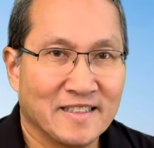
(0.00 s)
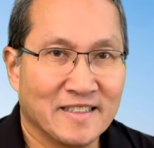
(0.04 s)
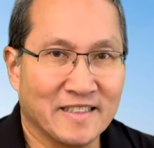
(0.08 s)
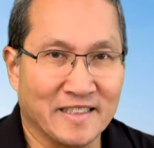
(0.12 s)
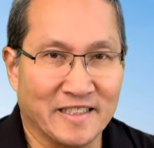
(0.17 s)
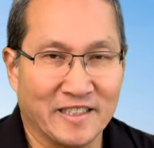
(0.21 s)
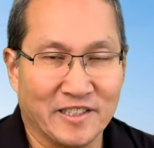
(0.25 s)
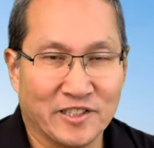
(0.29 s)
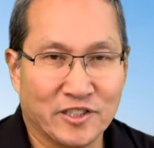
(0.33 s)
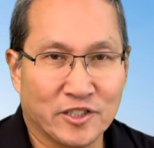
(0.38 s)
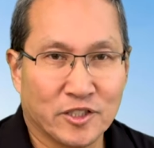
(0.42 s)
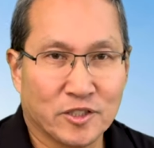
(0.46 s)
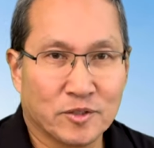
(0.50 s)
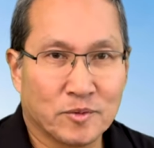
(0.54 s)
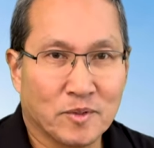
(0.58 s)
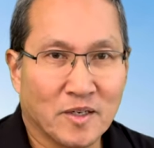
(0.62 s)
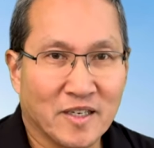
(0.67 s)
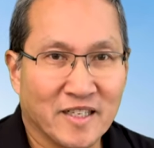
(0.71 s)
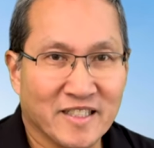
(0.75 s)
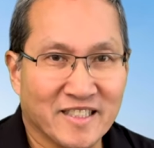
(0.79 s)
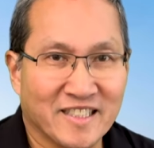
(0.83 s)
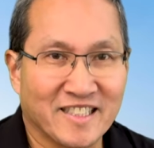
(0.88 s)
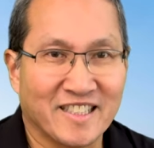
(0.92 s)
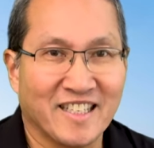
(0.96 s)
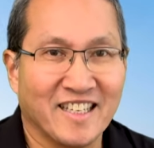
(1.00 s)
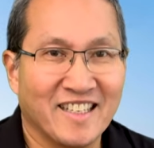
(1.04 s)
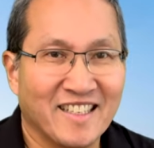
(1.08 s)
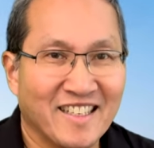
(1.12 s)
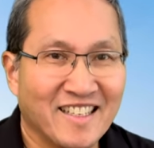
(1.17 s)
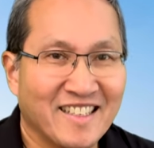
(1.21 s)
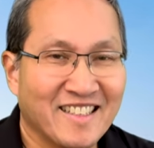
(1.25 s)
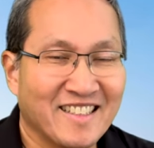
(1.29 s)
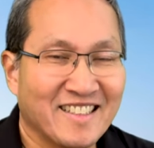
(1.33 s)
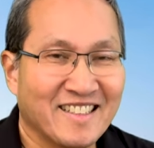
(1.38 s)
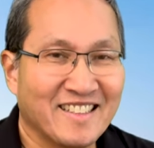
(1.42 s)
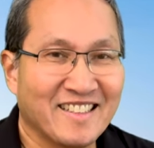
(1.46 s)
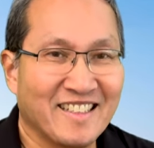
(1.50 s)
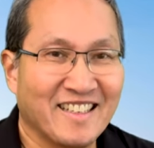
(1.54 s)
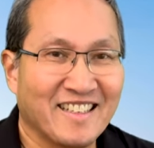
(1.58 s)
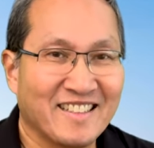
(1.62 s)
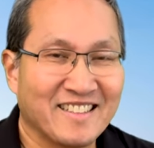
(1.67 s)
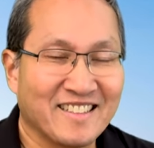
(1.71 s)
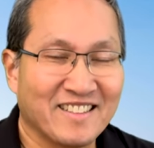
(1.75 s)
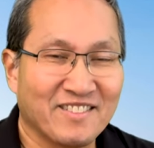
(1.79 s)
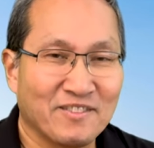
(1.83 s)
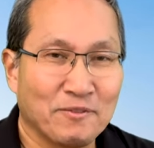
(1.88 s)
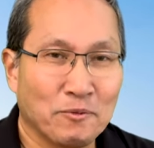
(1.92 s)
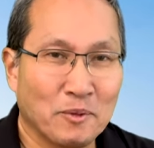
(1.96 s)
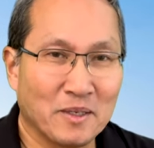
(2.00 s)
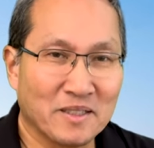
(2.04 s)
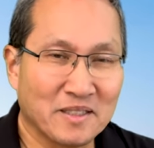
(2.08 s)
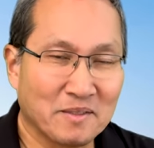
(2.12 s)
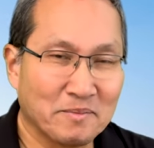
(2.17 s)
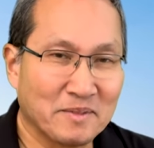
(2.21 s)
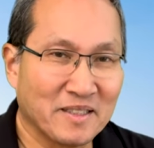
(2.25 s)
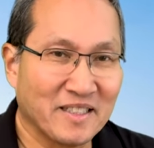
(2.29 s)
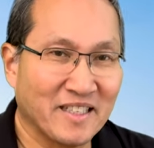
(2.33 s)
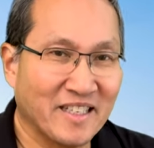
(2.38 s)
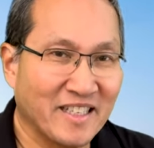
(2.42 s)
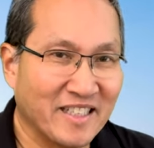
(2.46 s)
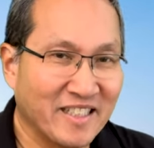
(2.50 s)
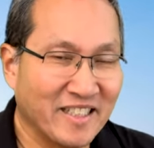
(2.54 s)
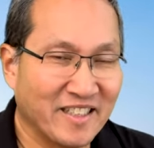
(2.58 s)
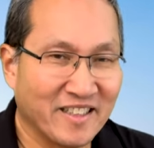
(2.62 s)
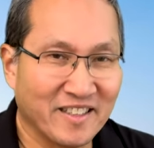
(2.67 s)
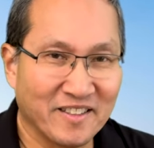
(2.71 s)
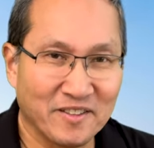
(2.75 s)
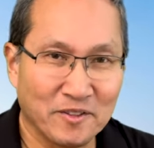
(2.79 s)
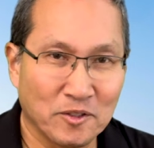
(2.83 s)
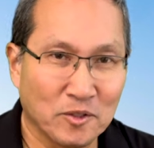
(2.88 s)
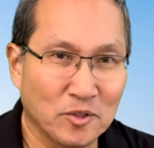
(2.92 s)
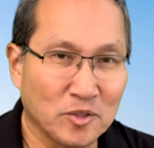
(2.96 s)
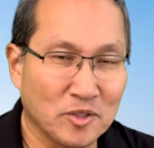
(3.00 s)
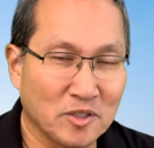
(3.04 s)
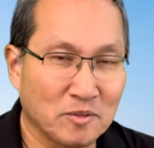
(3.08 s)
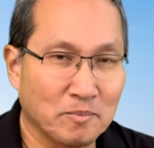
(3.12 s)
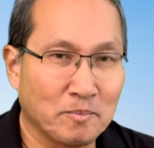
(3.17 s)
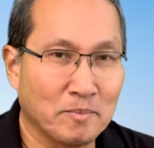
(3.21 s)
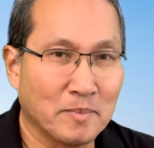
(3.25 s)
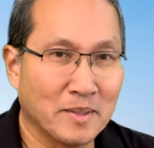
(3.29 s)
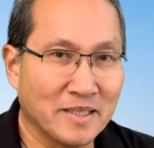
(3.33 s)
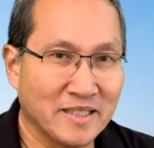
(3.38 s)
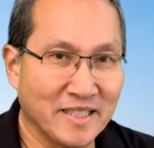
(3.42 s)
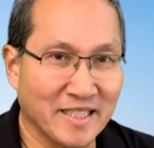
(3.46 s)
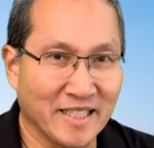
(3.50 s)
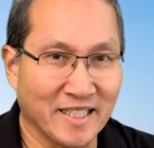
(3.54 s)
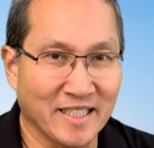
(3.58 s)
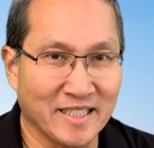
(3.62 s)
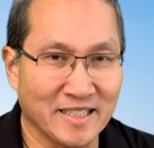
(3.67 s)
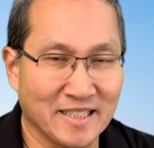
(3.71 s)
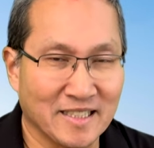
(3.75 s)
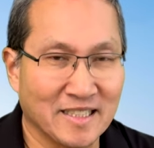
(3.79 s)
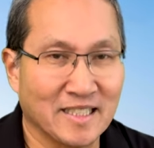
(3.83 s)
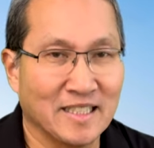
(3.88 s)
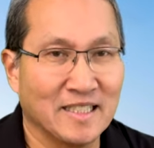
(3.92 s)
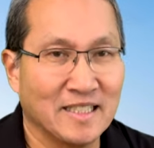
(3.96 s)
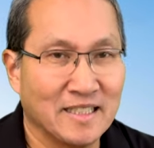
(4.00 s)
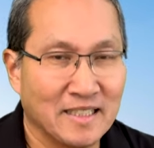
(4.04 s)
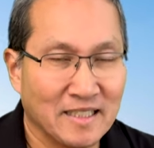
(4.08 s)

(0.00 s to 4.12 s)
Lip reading: Hey, this is Russ. Yeah, welcome to Anything Goes Mondays.